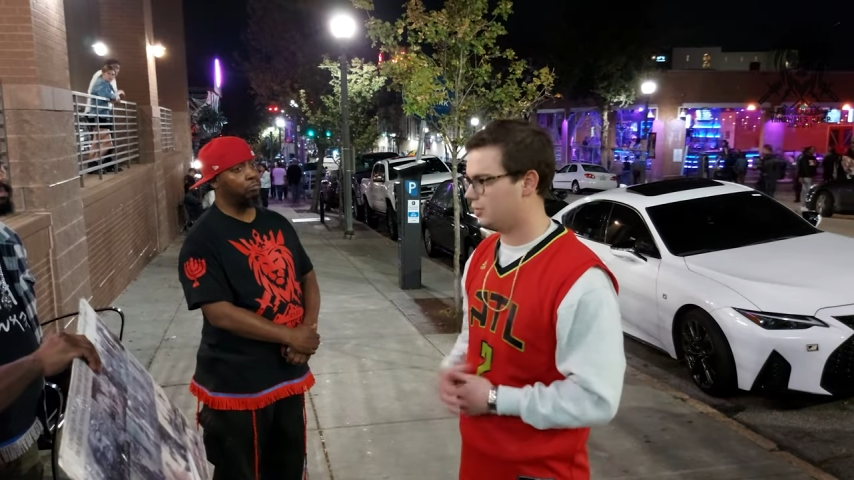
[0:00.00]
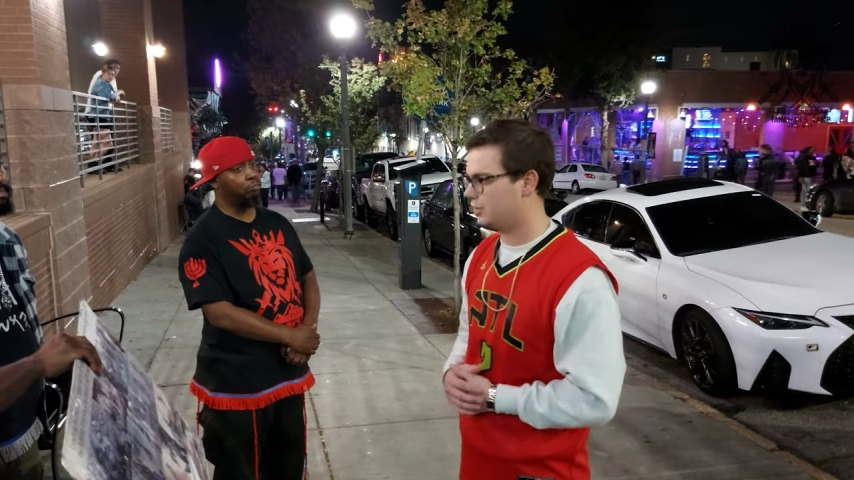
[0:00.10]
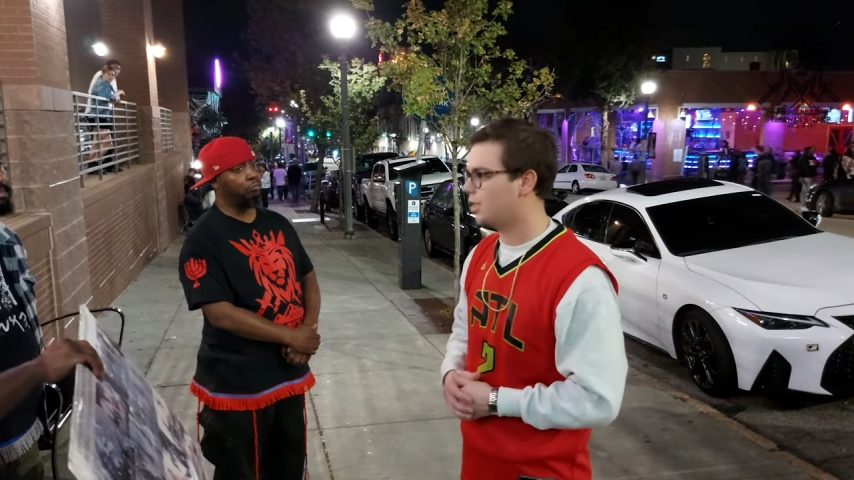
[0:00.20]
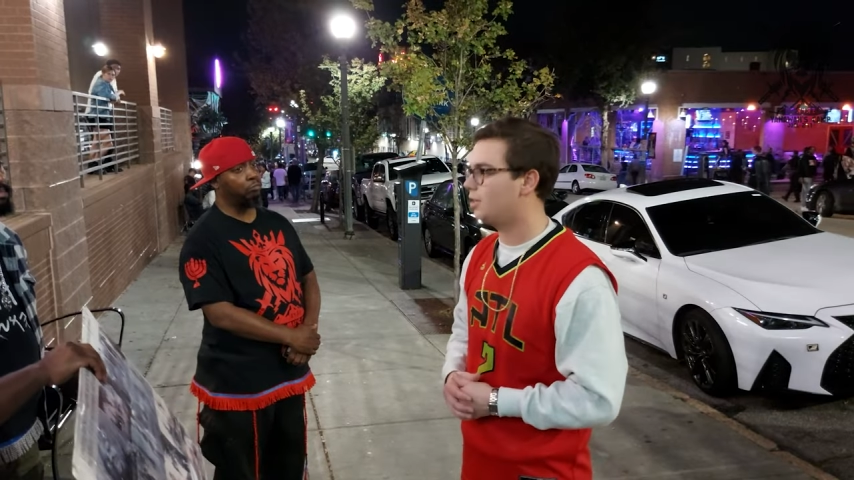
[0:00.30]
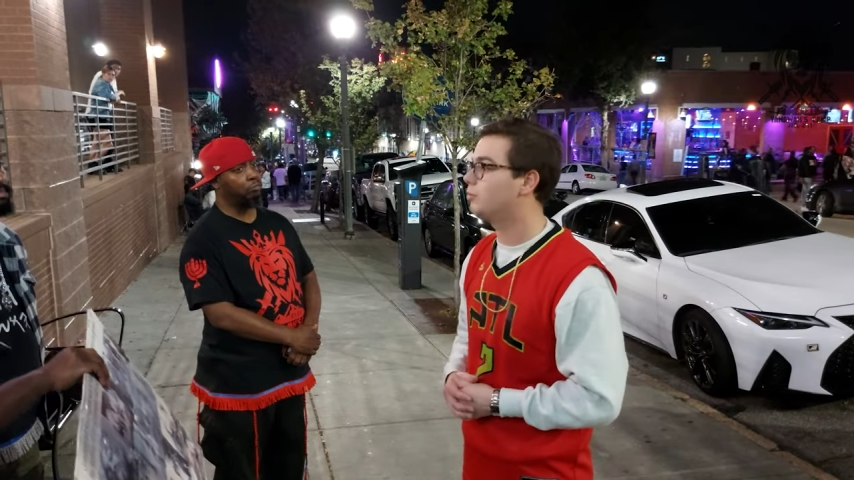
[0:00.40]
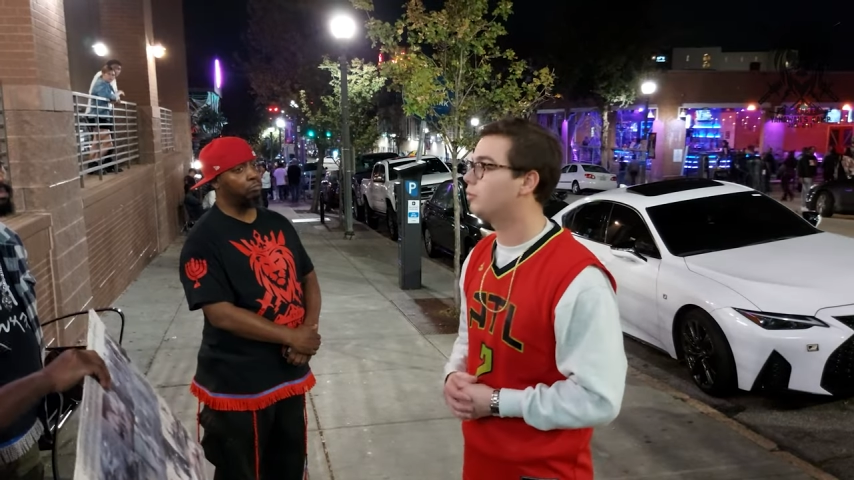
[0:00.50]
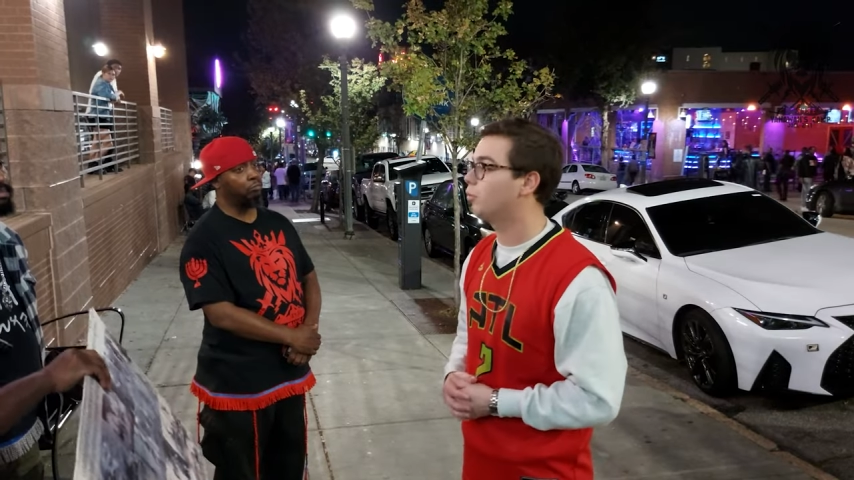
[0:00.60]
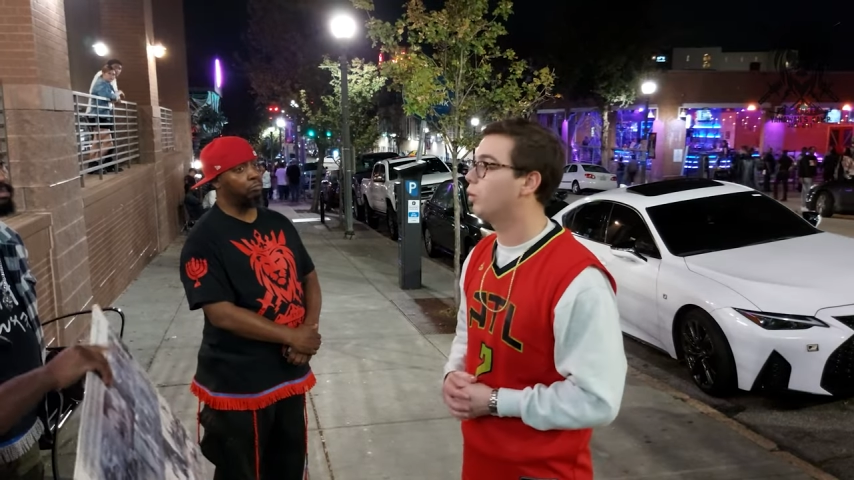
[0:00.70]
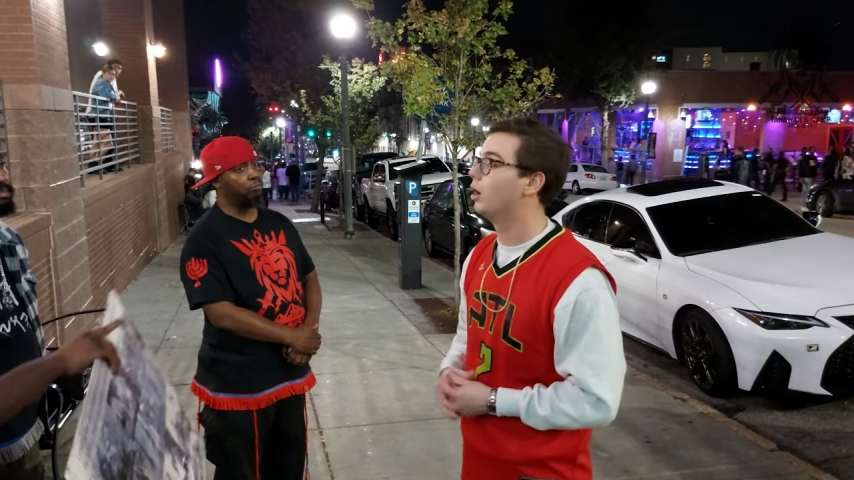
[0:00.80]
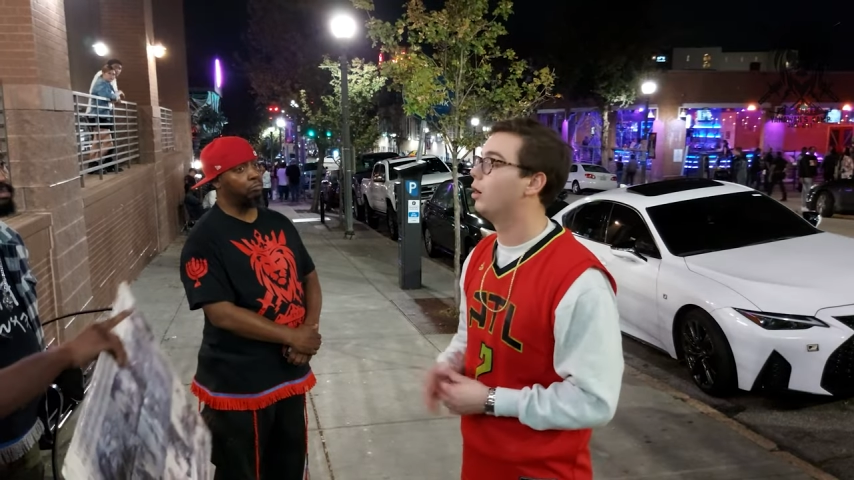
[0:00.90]
Are the Irish?
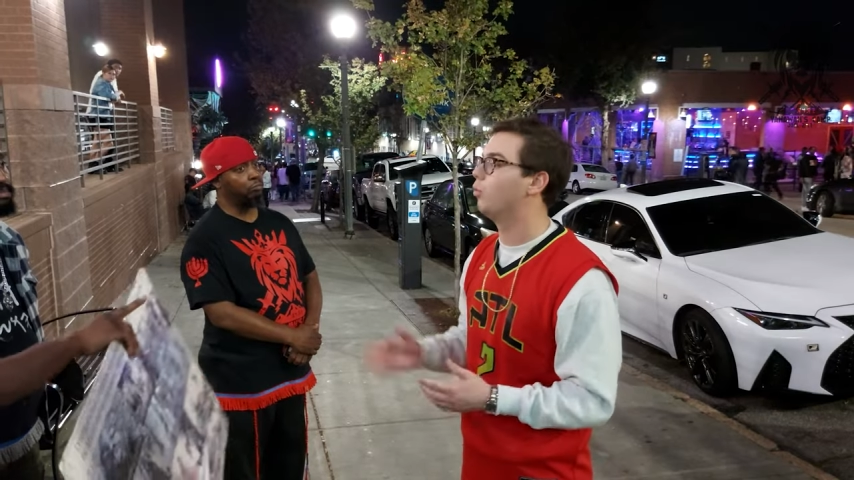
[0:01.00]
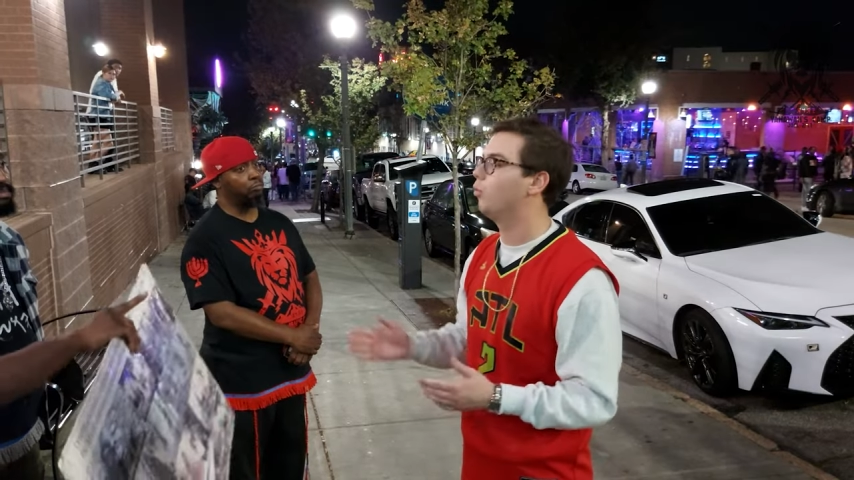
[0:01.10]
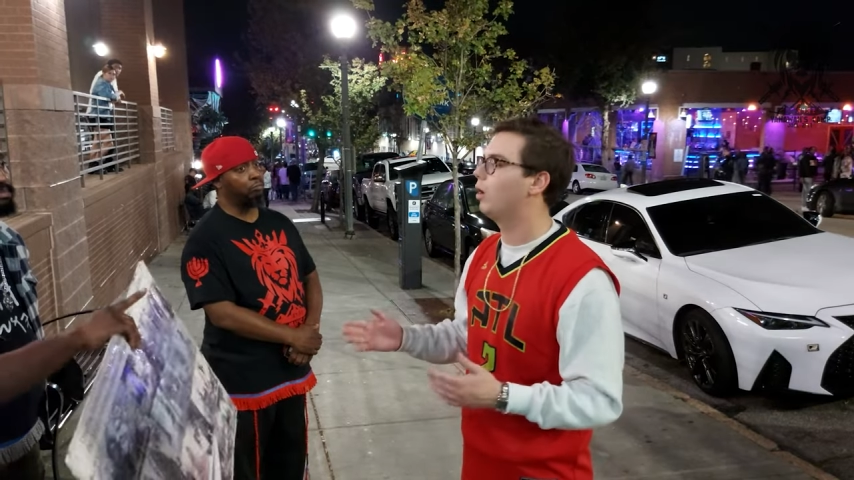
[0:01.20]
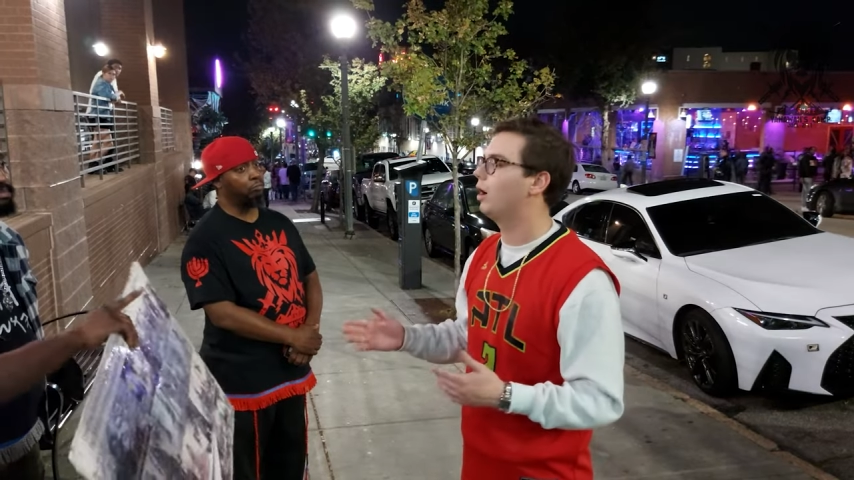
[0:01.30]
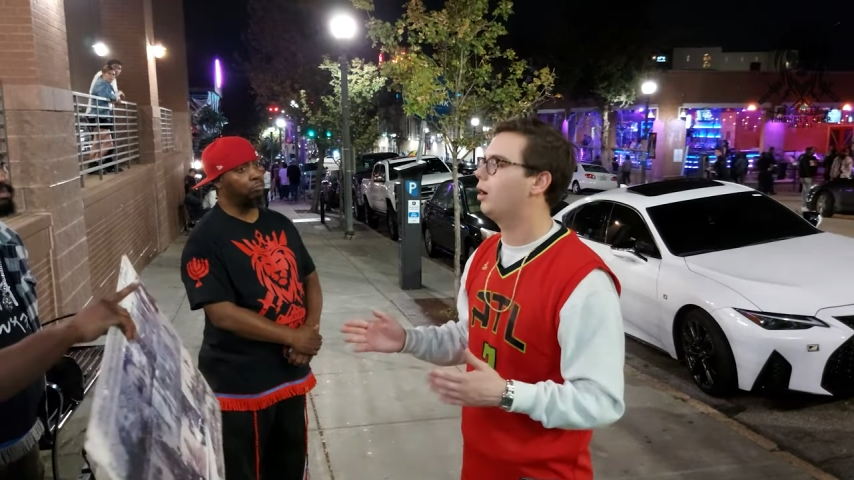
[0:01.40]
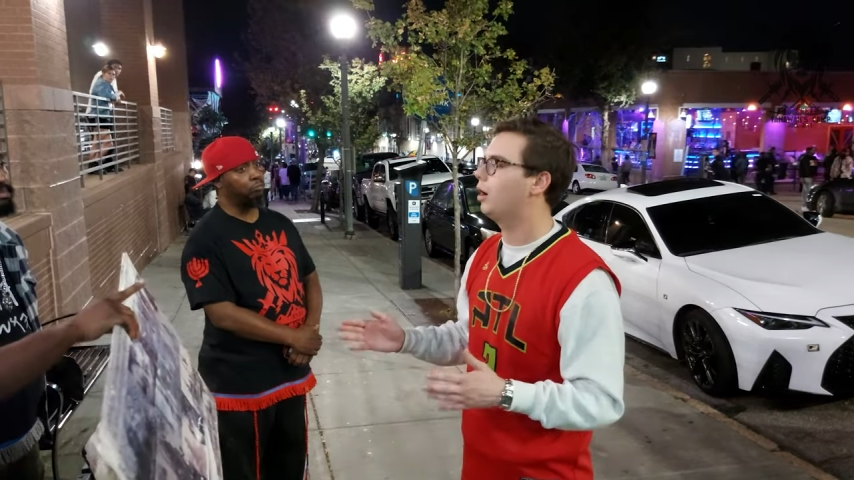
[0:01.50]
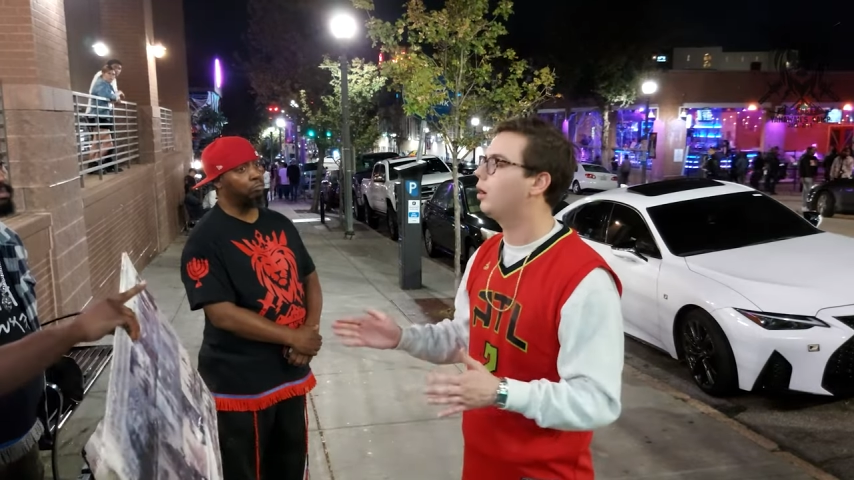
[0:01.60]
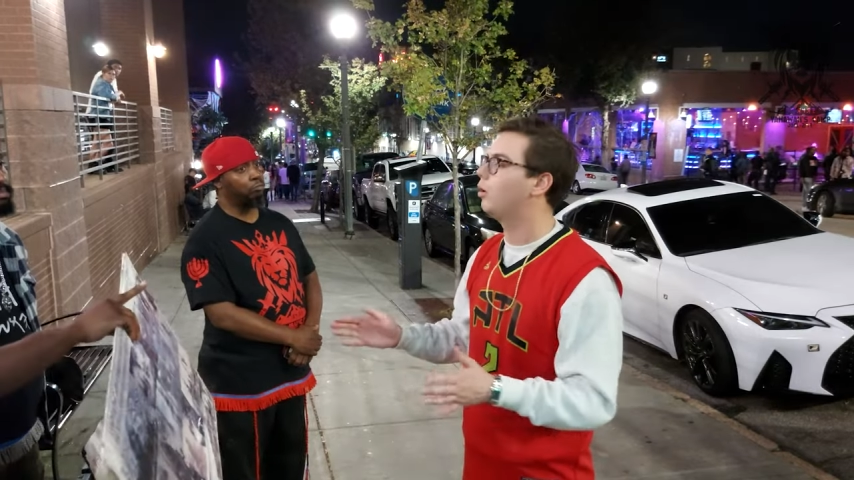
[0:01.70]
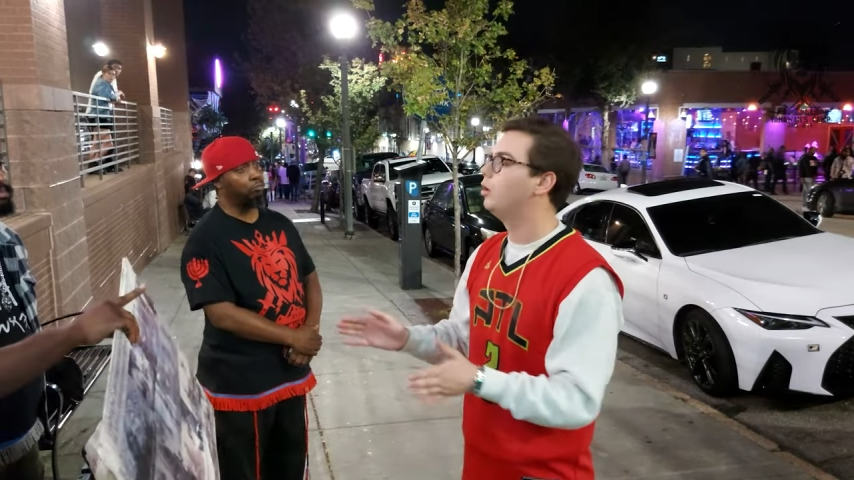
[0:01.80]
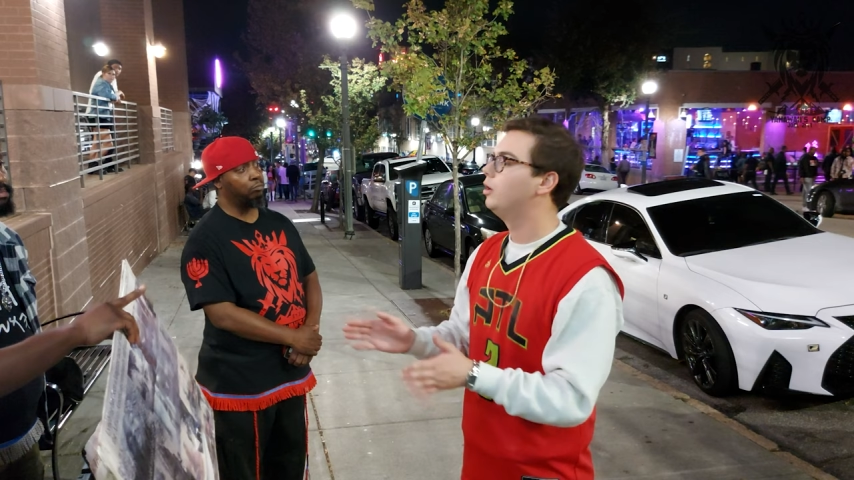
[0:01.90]
Hold on. Are the
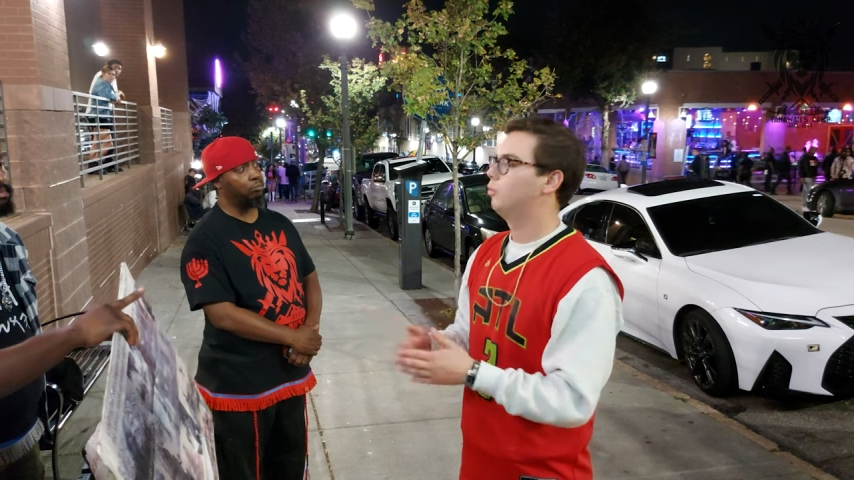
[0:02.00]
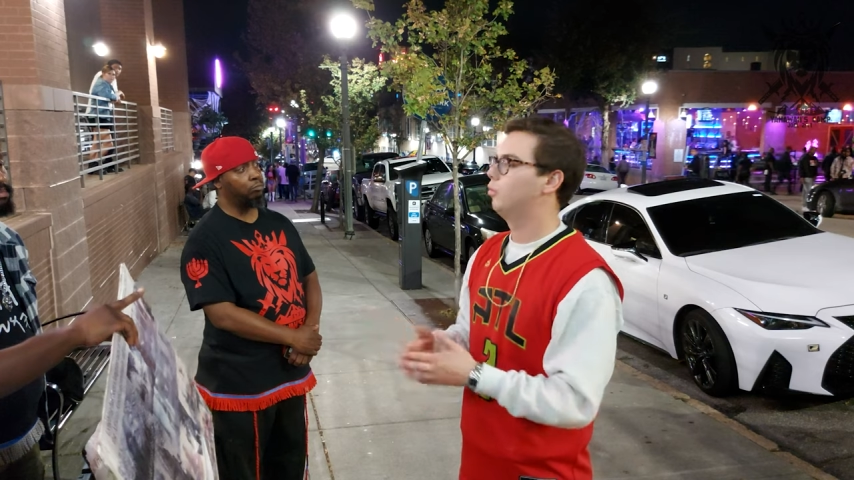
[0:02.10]
Irish?